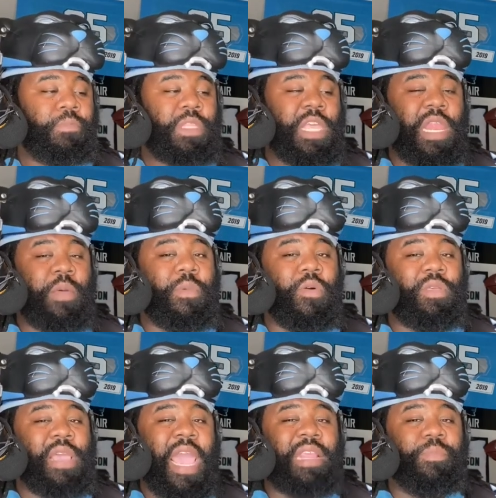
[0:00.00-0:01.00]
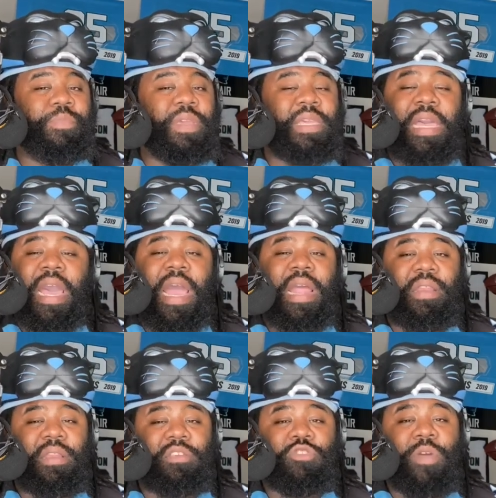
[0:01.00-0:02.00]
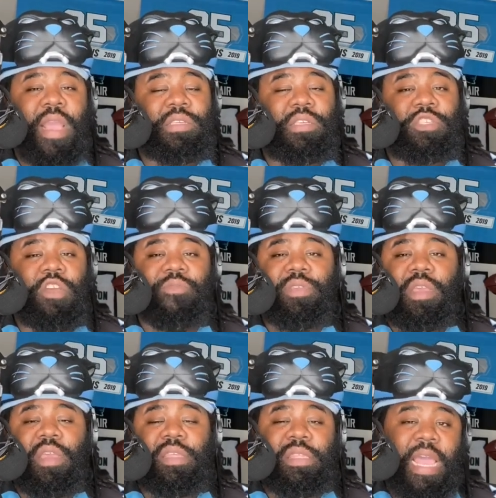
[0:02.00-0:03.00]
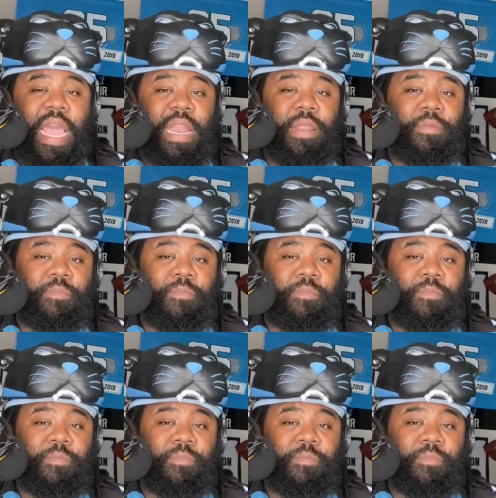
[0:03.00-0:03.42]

Taylor Moe hasn't begun to scratch the surface of his talent.